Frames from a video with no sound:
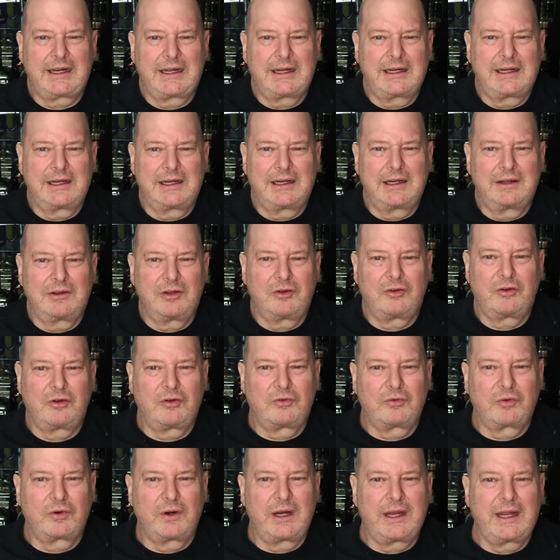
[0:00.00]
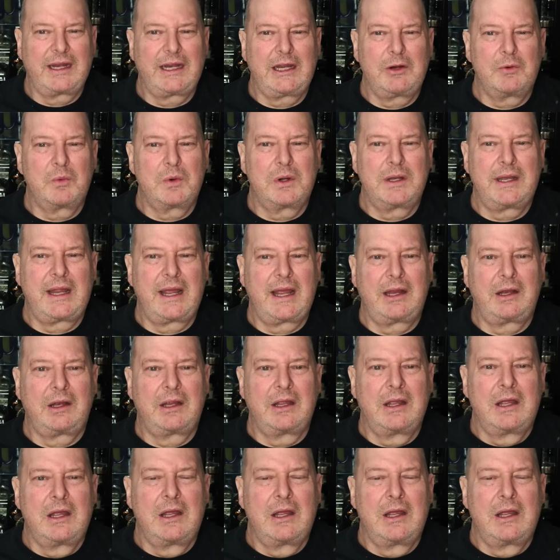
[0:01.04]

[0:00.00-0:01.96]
Uh, this is for anyone that,